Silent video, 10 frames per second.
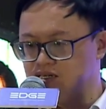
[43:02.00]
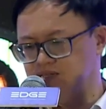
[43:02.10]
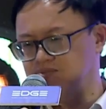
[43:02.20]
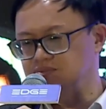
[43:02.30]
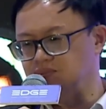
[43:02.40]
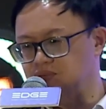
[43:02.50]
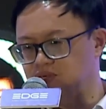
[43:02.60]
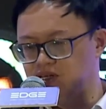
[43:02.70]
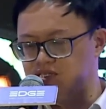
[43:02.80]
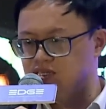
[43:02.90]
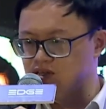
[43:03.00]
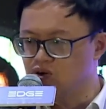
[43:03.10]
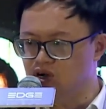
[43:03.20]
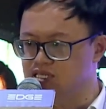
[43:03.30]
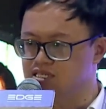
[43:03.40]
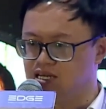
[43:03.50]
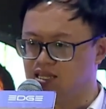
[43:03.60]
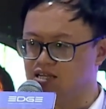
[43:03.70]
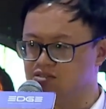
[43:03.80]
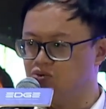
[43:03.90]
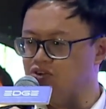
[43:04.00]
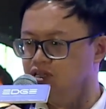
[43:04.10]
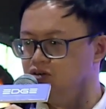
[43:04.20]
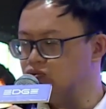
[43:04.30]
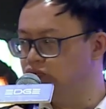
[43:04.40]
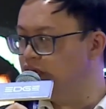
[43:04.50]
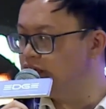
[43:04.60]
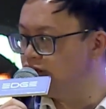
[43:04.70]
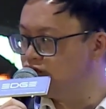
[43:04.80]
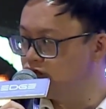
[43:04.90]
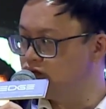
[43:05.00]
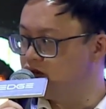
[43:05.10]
get the real identity of the users.